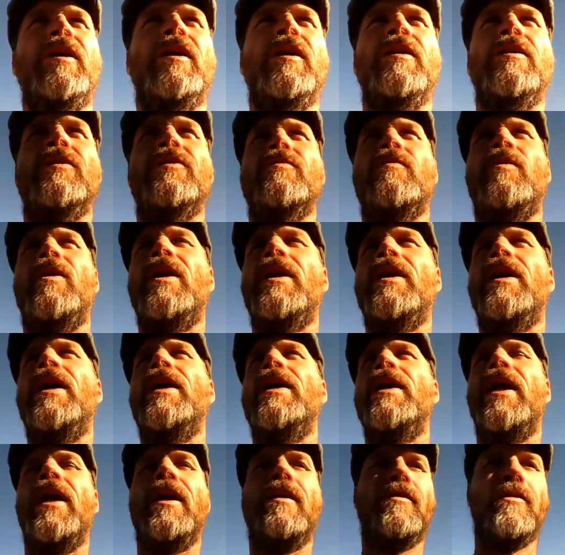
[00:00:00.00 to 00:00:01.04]
and is why I
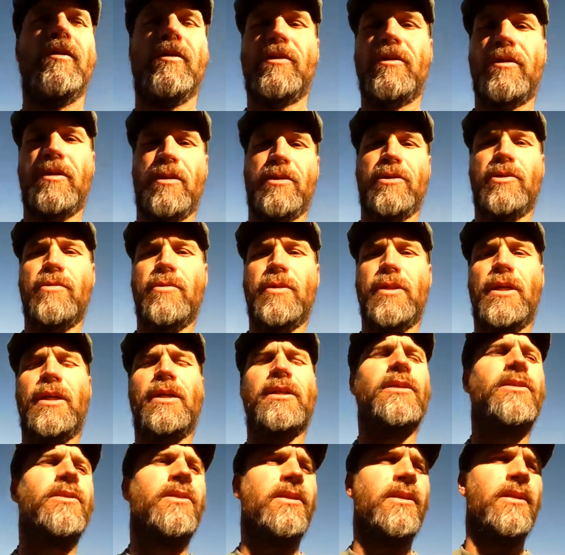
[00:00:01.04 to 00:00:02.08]
hate this country
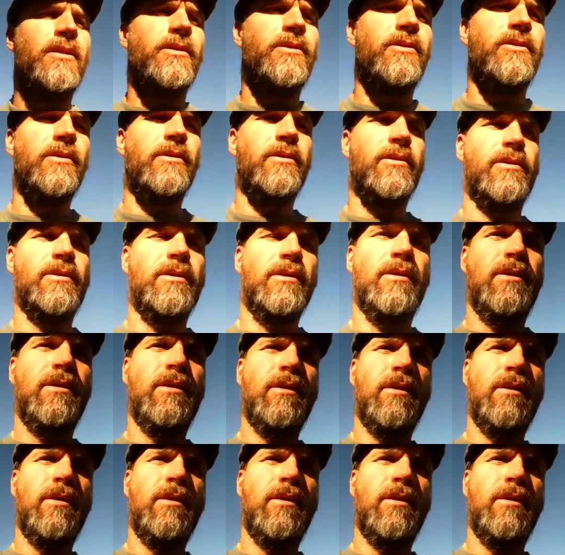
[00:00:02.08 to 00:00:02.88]
and its citizens,